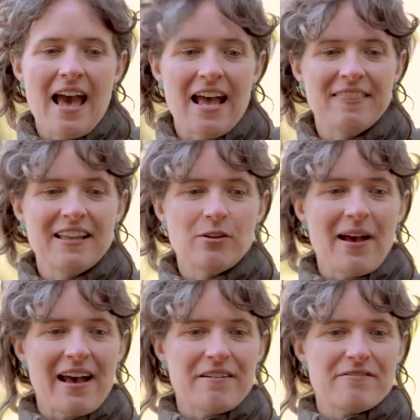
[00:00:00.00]
And then you
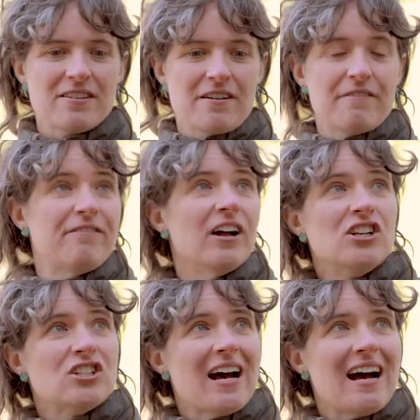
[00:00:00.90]
have the
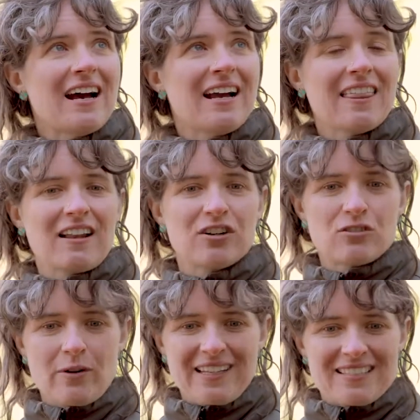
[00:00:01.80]
fungi that are
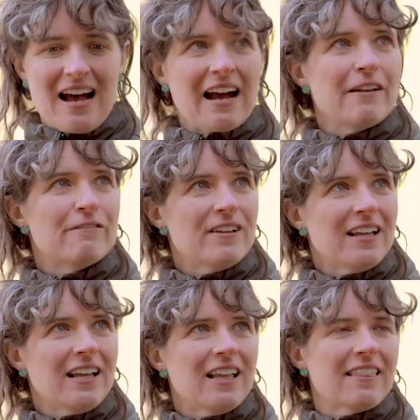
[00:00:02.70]
growing these
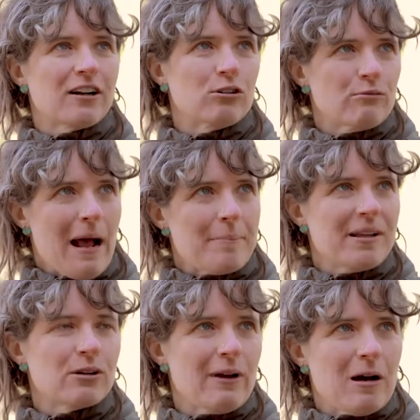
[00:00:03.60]
hyphae that are
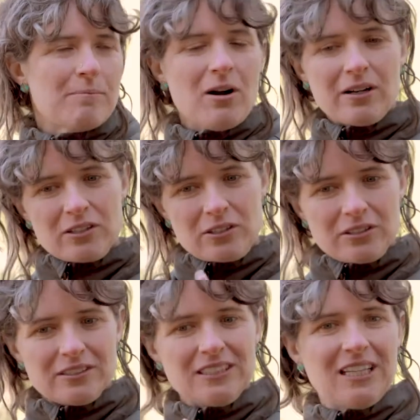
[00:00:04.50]
wrapping around
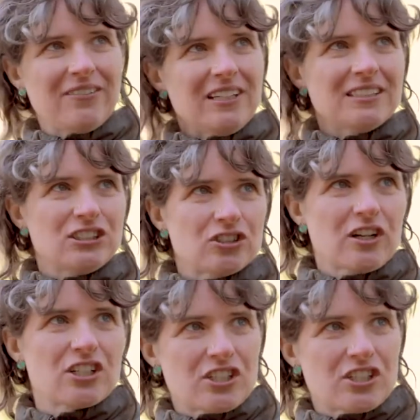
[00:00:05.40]
particles and giving it structure.